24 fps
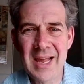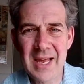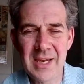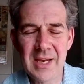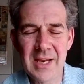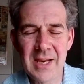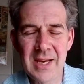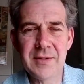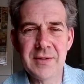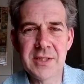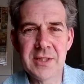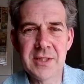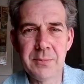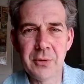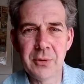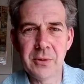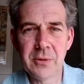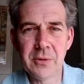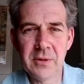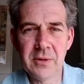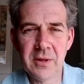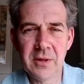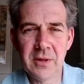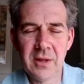
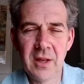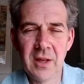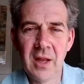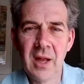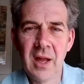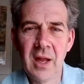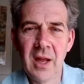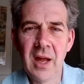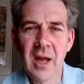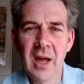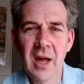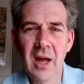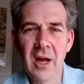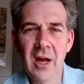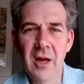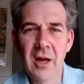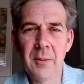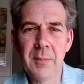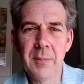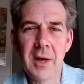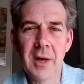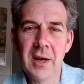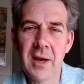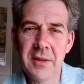inevitable.
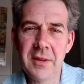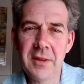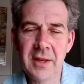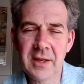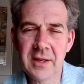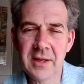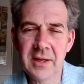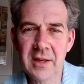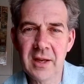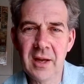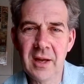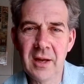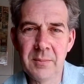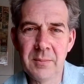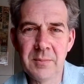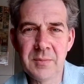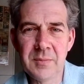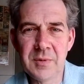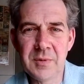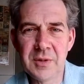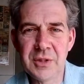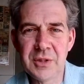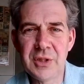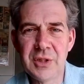Um, and I think
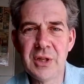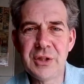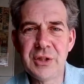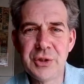um,